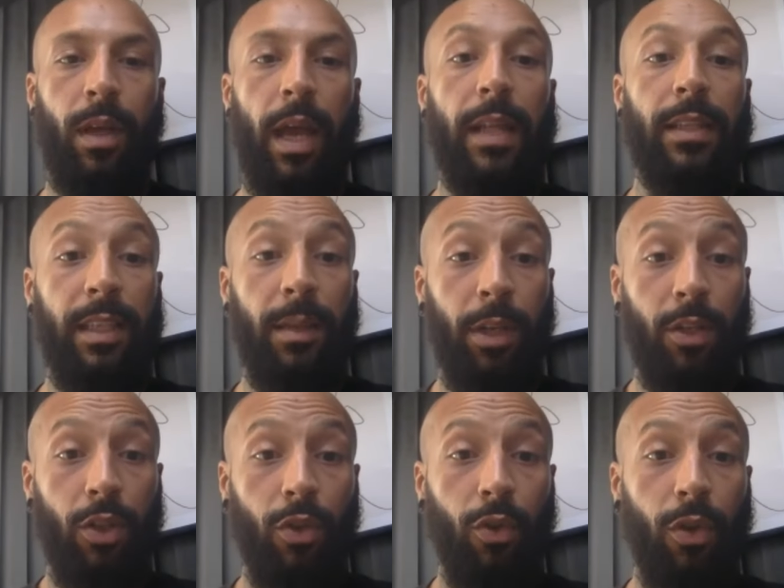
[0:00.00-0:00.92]
And similar
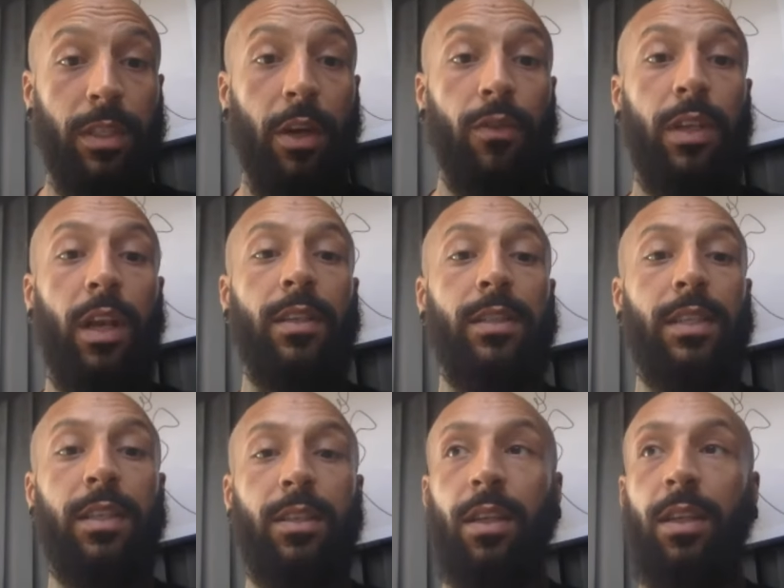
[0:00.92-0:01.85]
to yourselves last
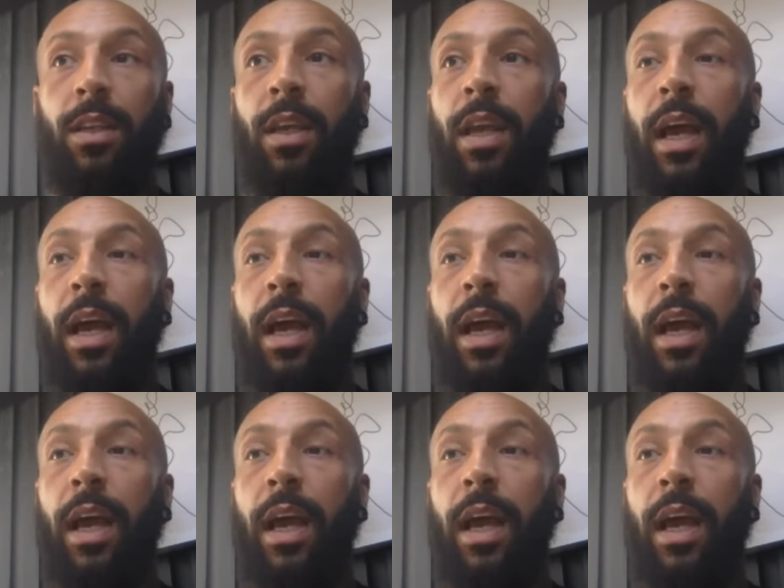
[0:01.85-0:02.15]
season,